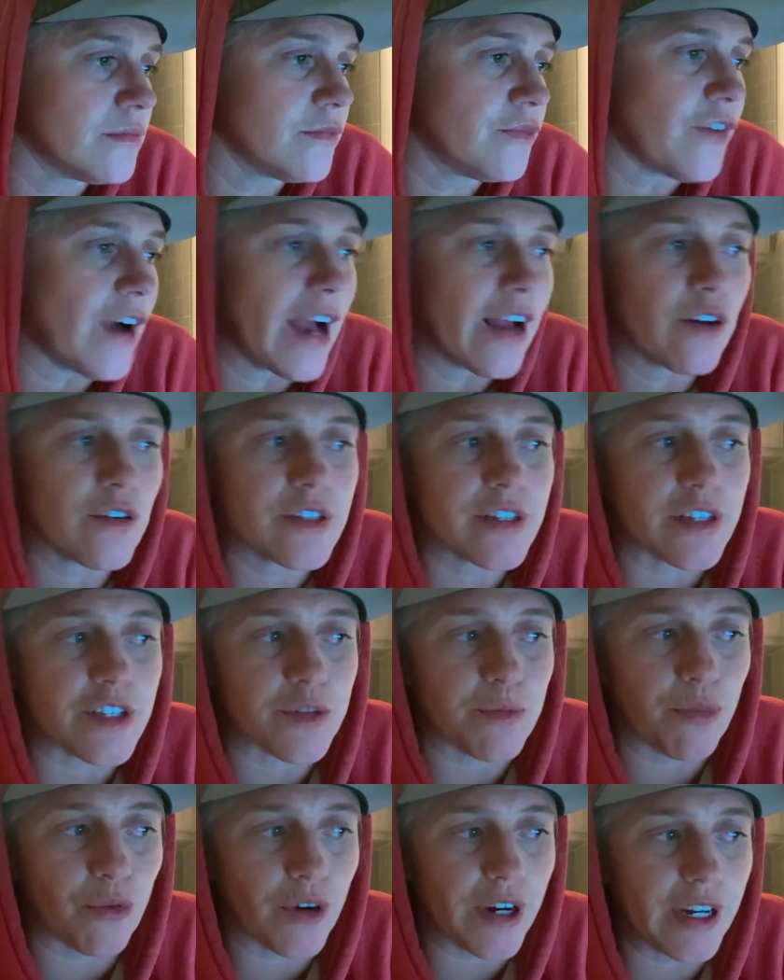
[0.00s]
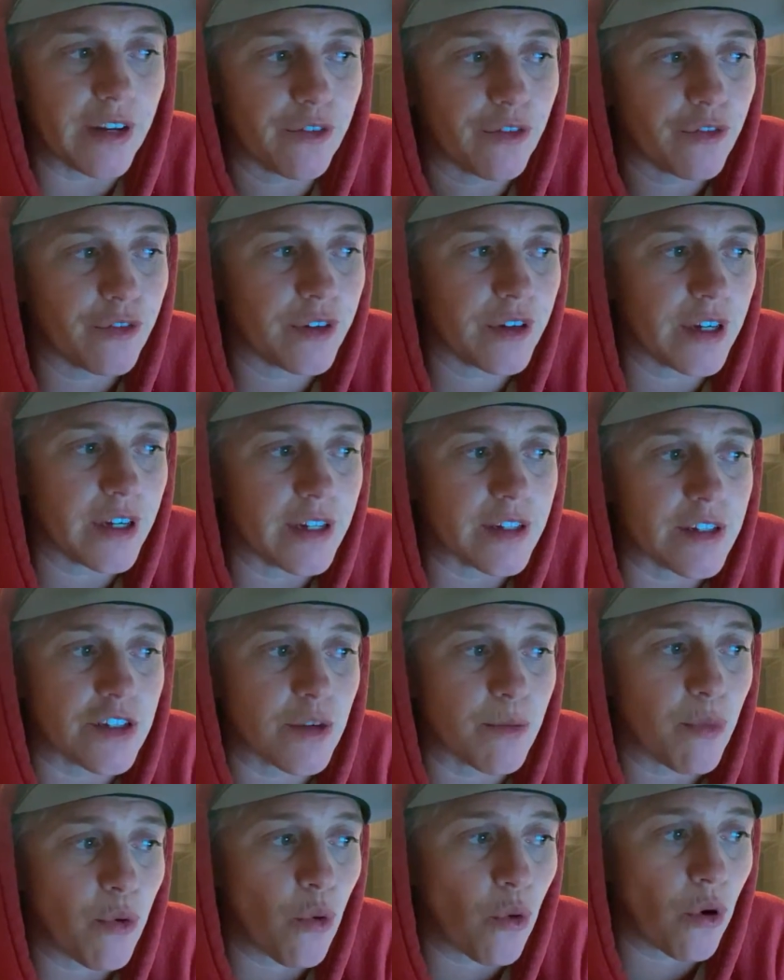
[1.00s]
files this brief in
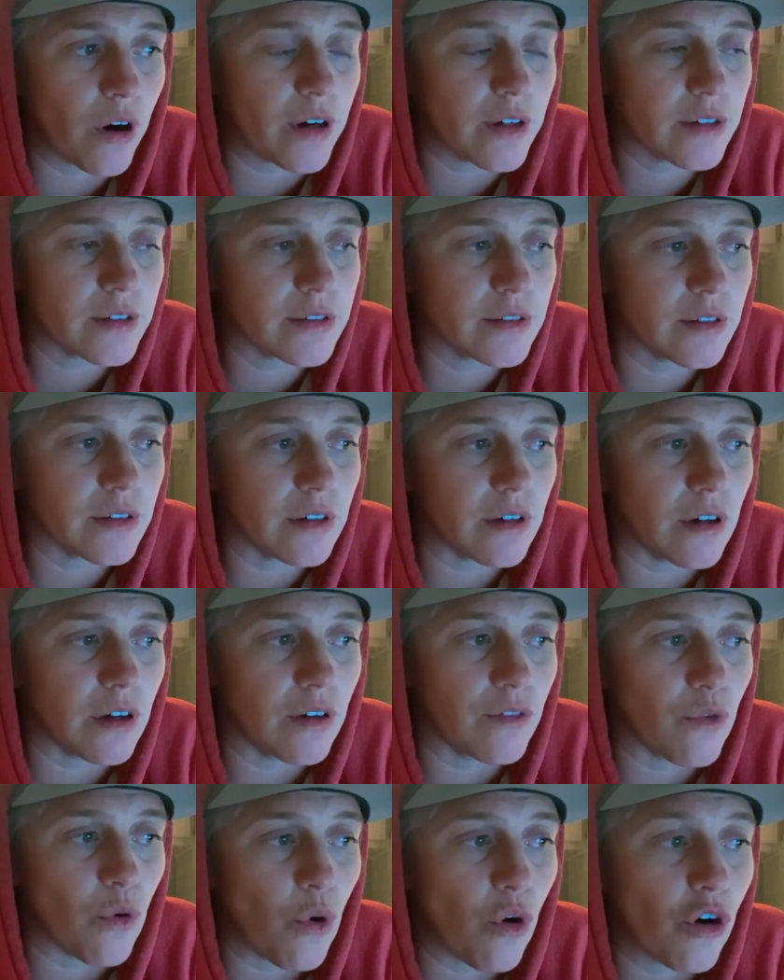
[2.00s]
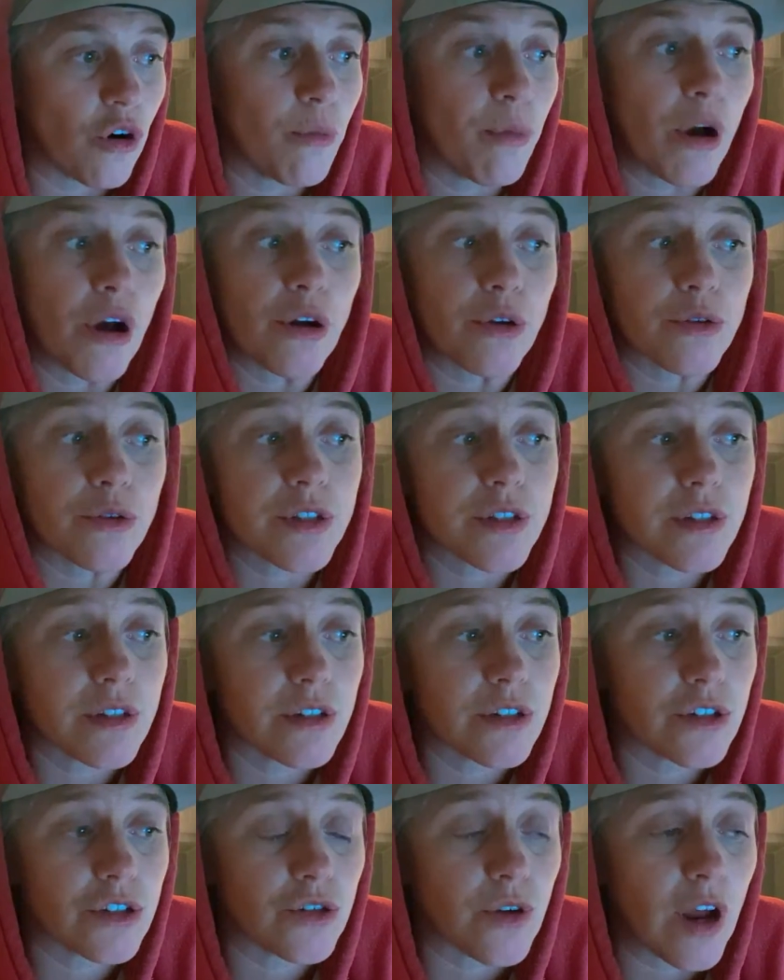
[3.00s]
support of oral
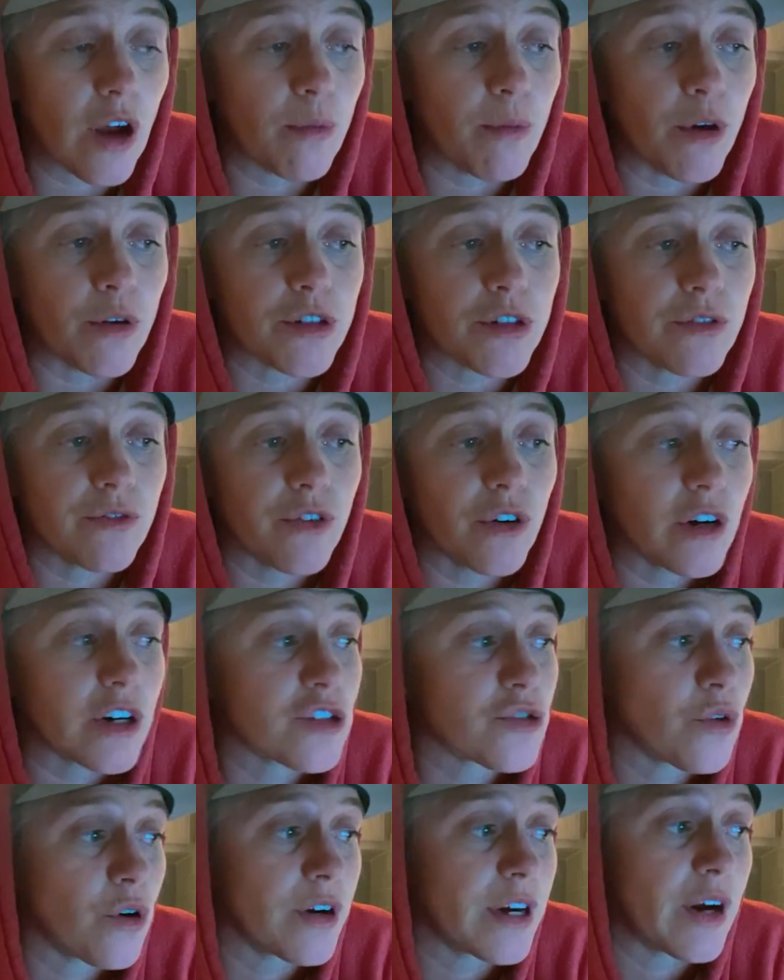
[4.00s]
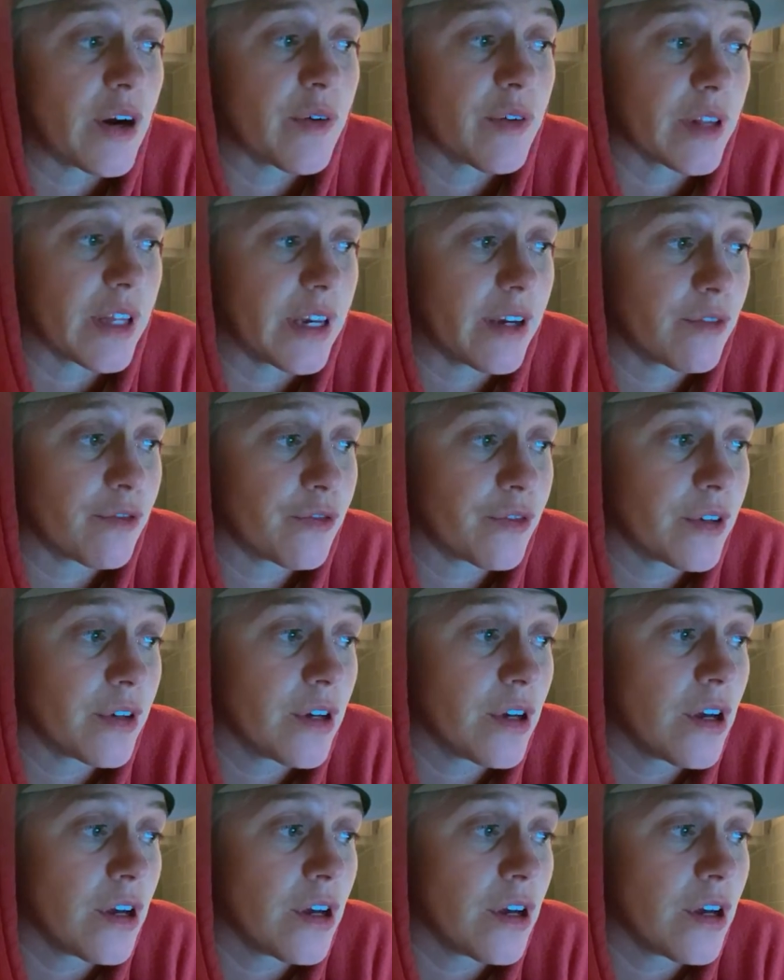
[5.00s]
post-trial motion for extraordinary relief,